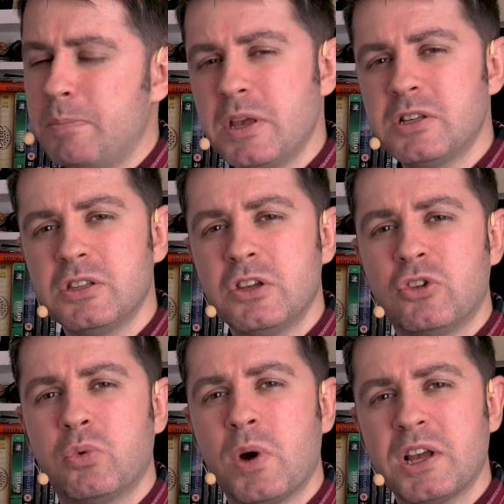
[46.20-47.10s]
He basically
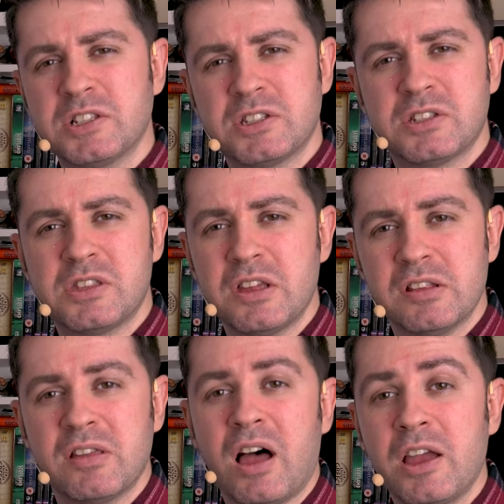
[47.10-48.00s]
twists the
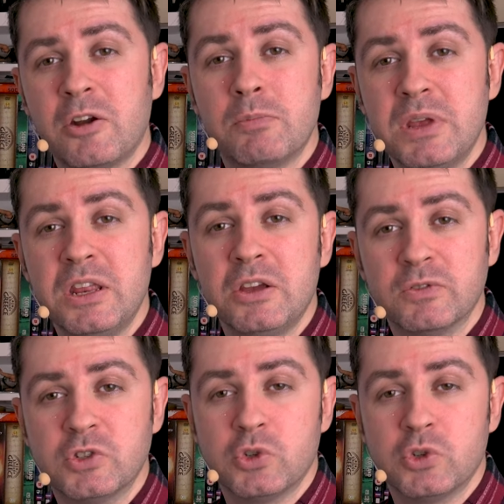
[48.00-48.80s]
entire meaning of